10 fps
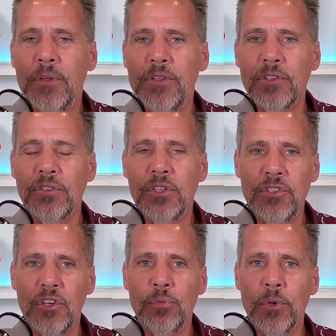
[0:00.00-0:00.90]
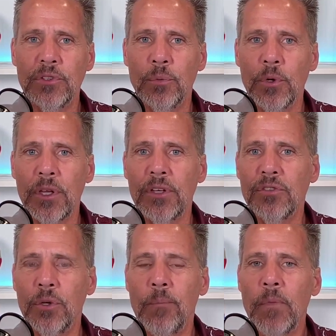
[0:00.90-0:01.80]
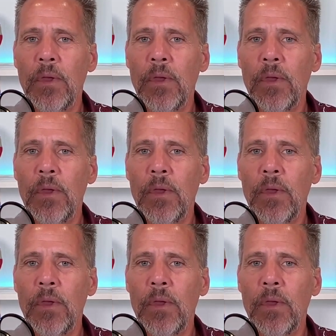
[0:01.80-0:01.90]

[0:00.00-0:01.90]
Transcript: It just it just wasn't working. So